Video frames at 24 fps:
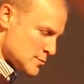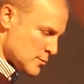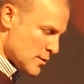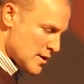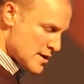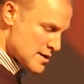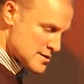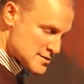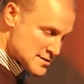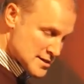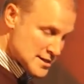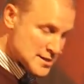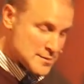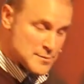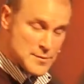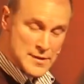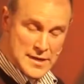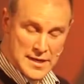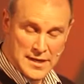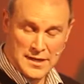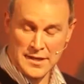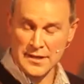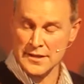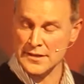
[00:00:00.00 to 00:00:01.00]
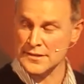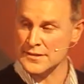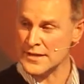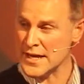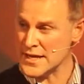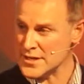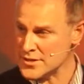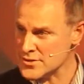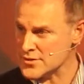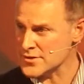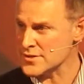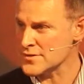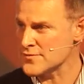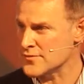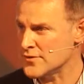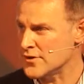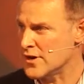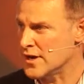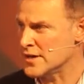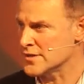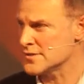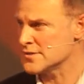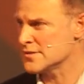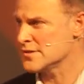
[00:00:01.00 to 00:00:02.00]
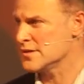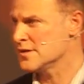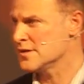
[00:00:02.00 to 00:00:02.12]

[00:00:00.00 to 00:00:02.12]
where it's going to be dangerous for us,